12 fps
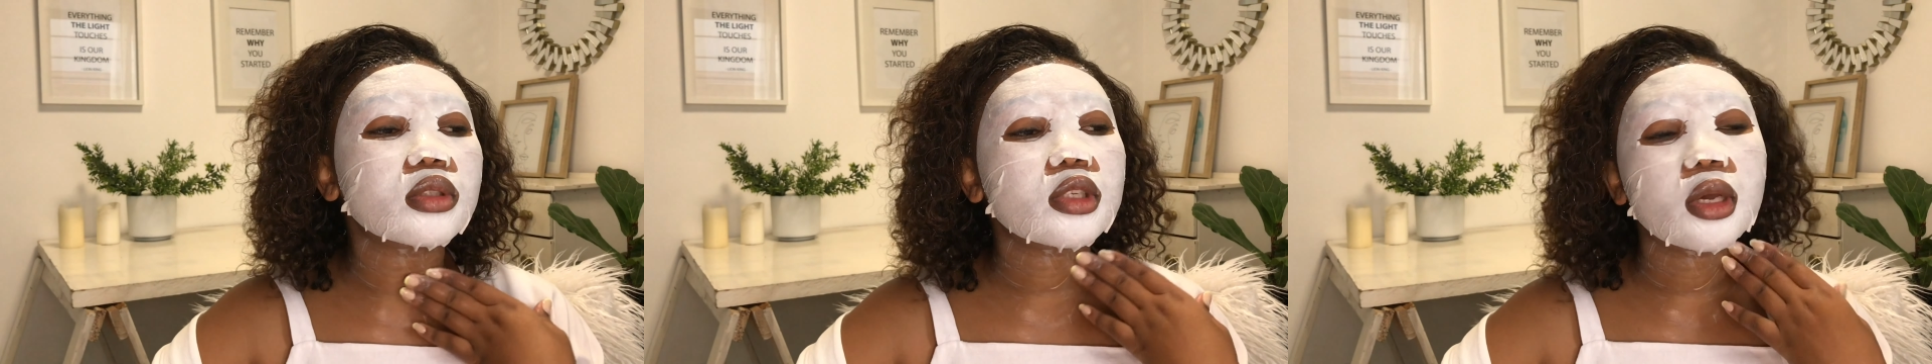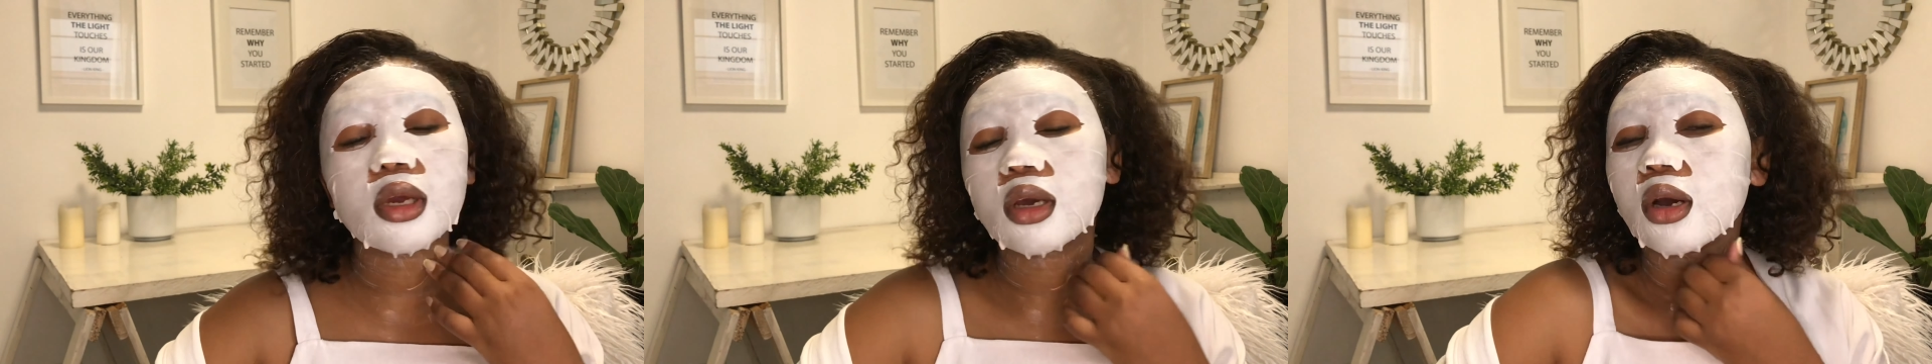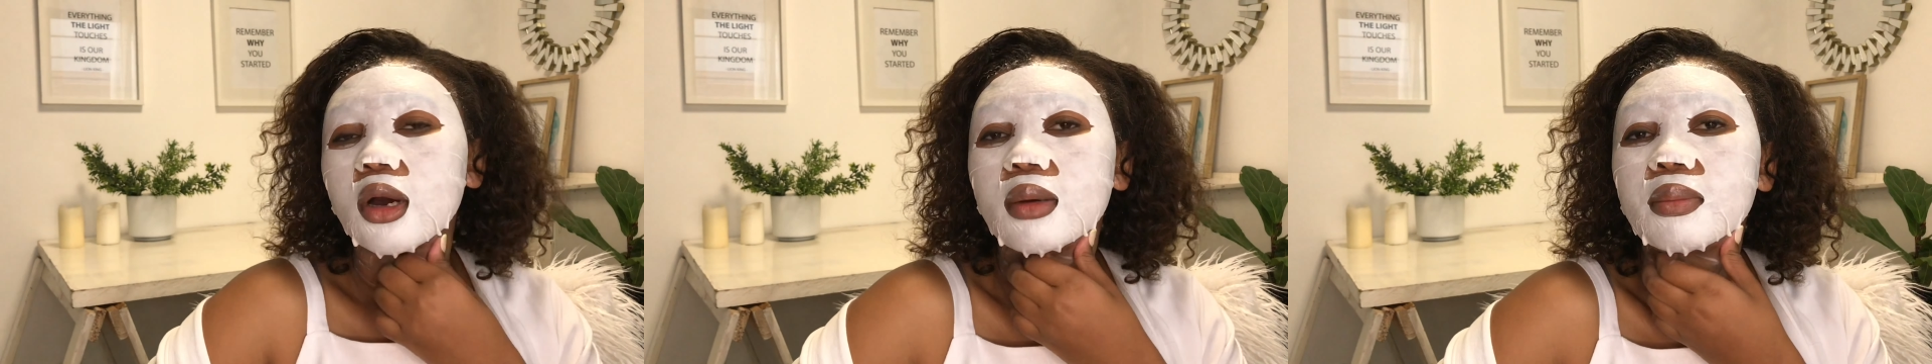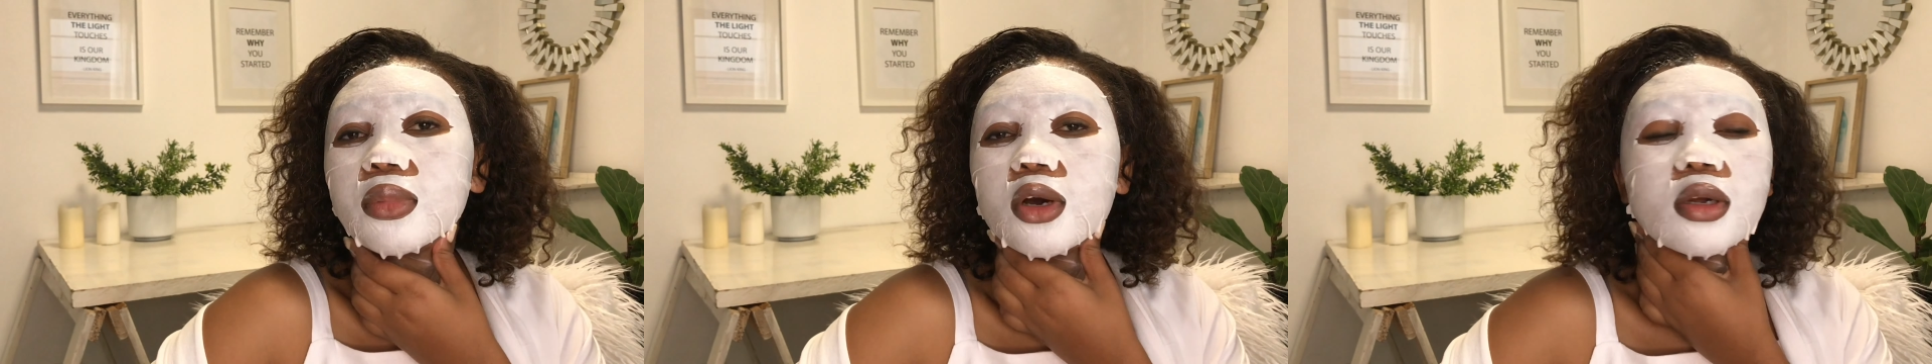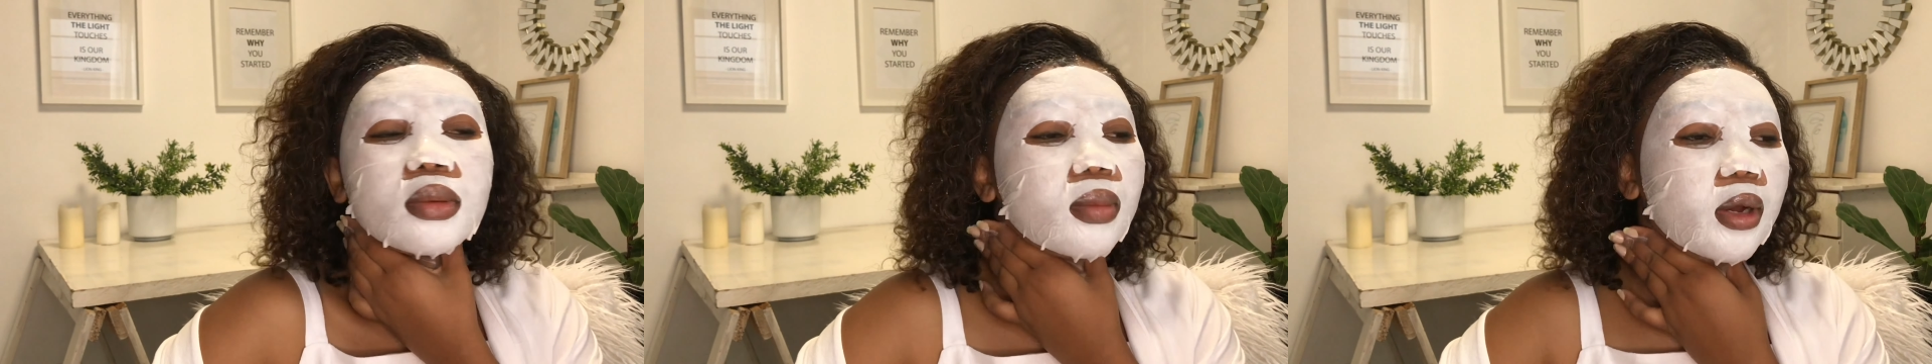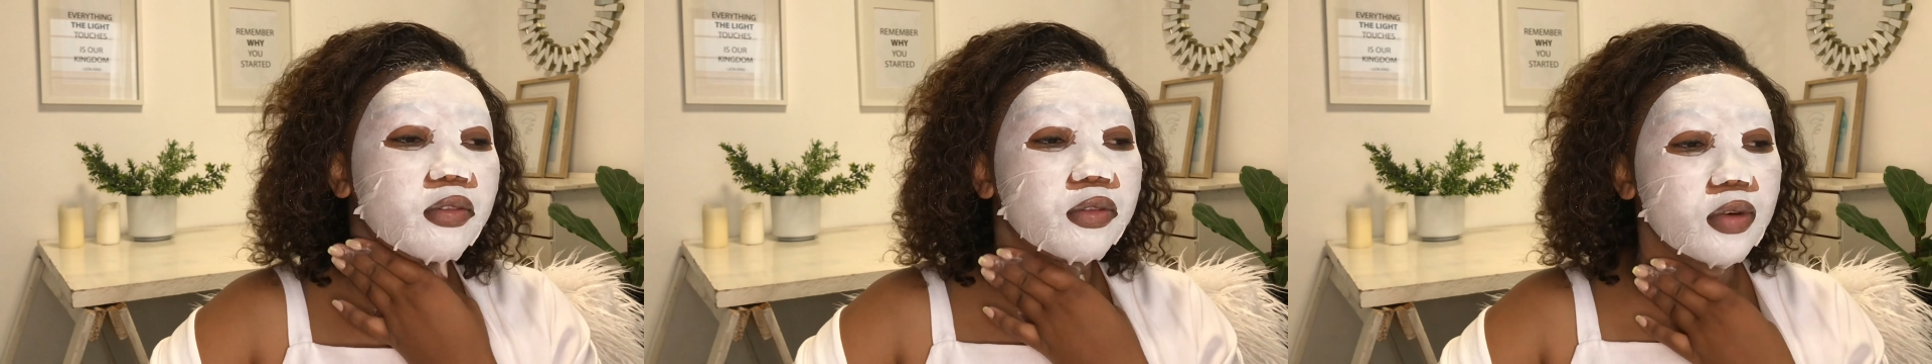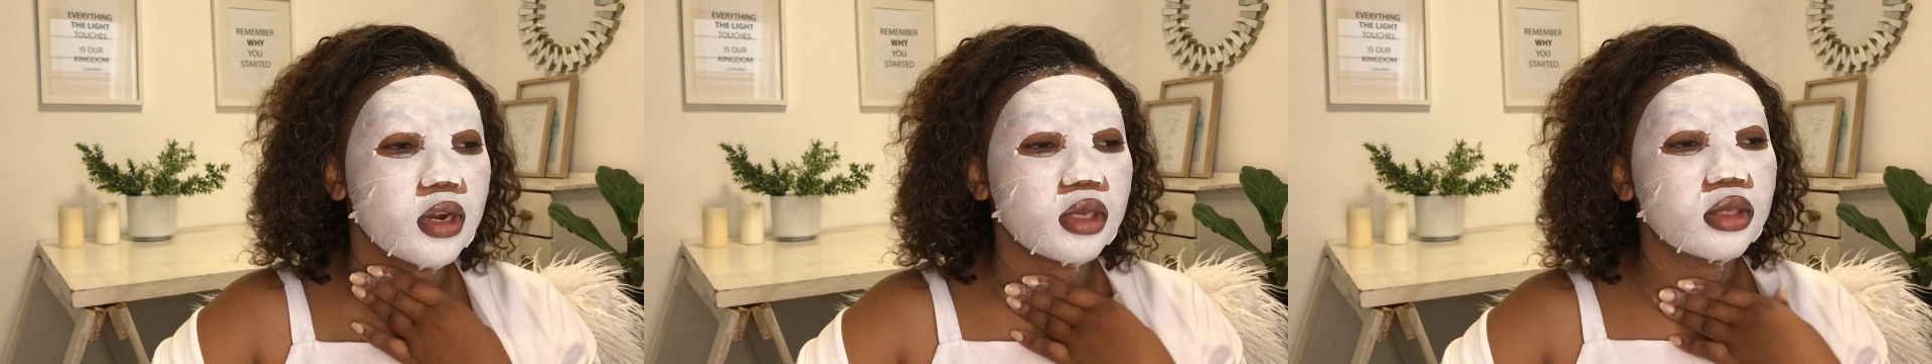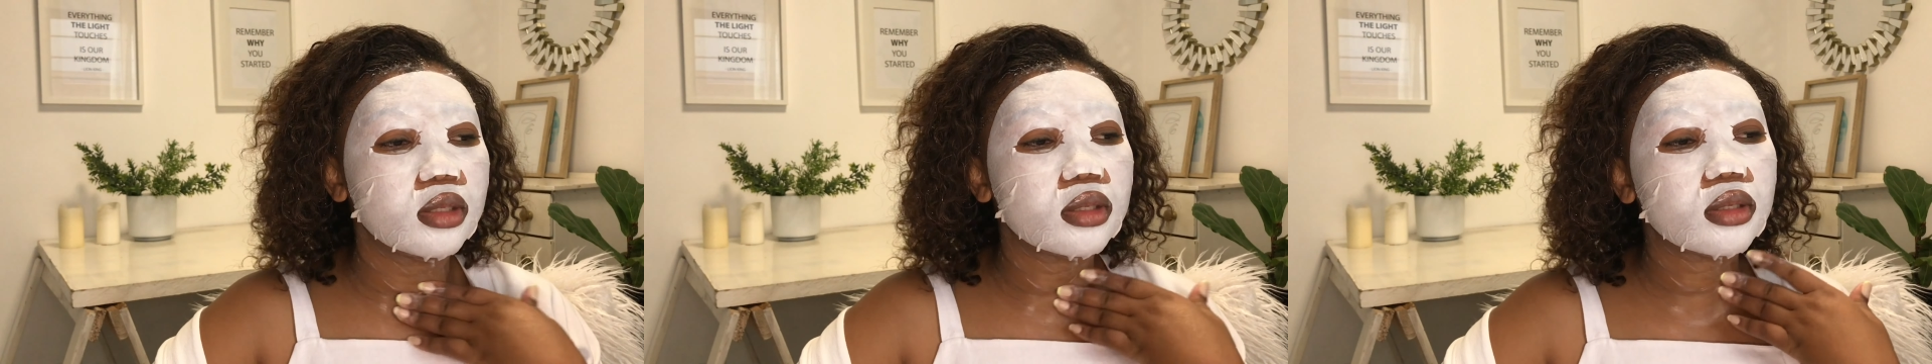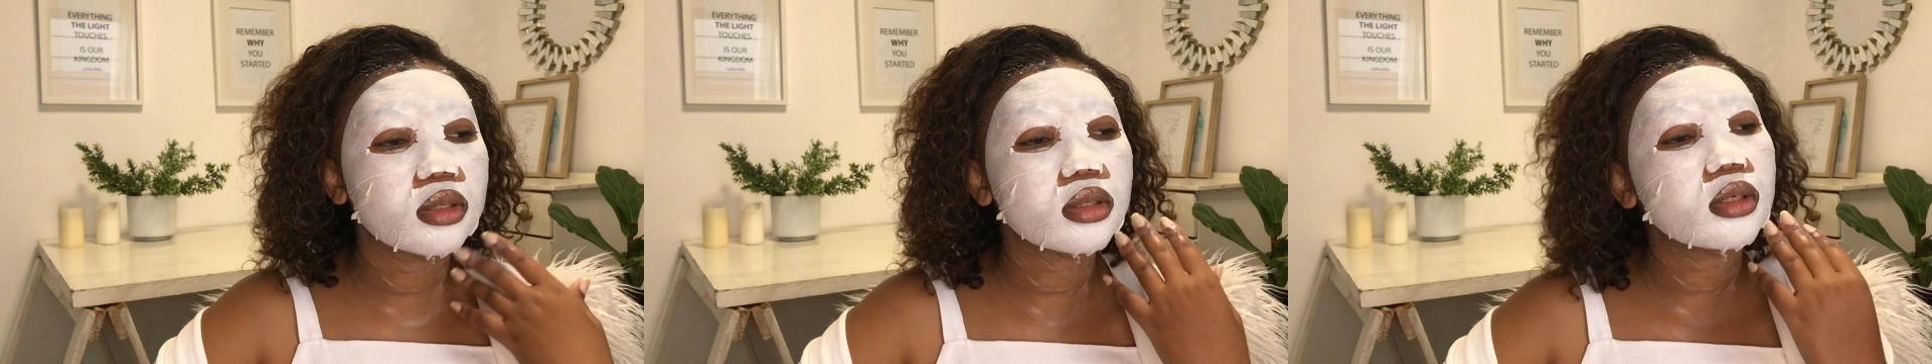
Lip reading: check up on my friends,